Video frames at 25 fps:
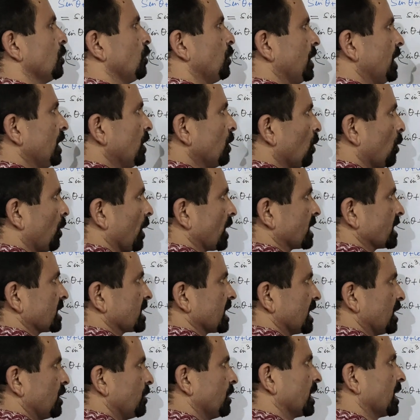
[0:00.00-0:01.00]
We know what is
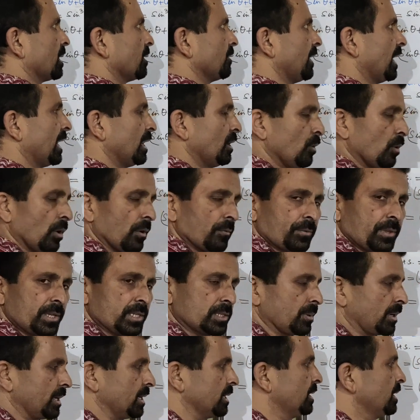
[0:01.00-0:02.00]
the numerical value of
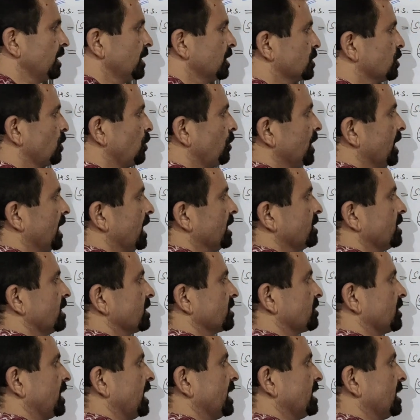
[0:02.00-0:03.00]
this one. So we can
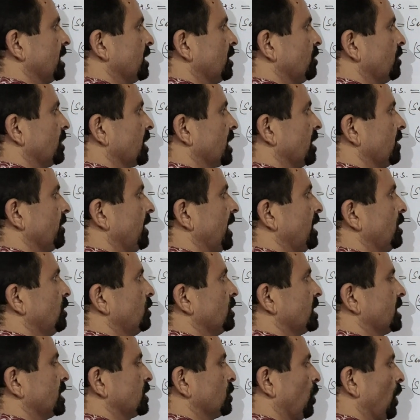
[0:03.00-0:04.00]
just write the numerical value,
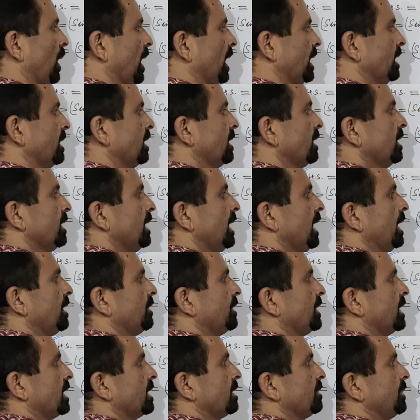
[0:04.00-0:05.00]
which is 1,
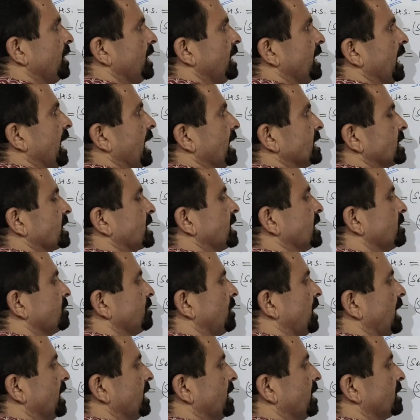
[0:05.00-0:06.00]
and then remaining as it is
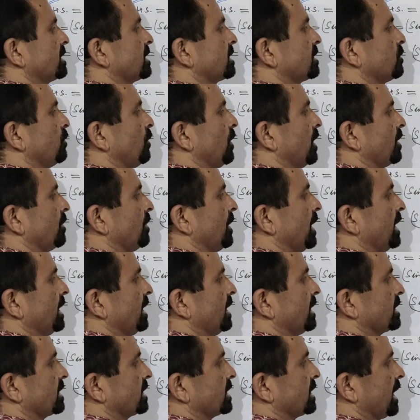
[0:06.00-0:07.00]
minus 1
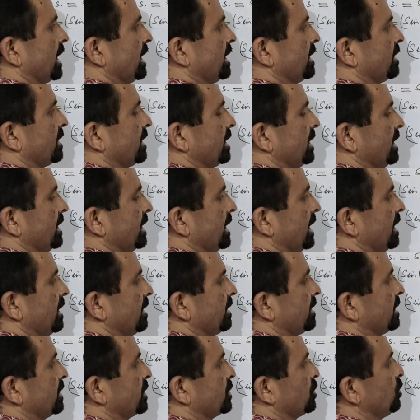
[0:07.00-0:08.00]
minus sine
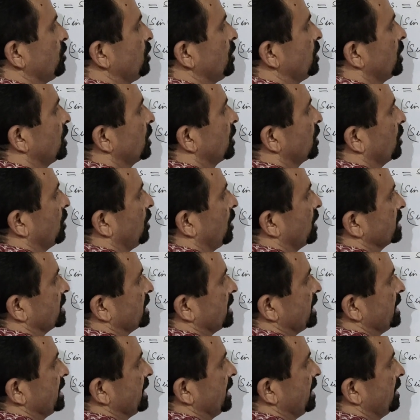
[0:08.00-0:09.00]
theta into
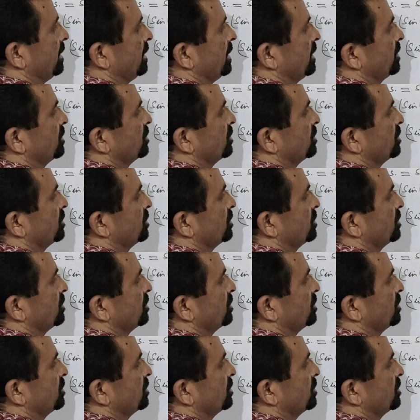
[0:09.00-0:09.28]
cos theta.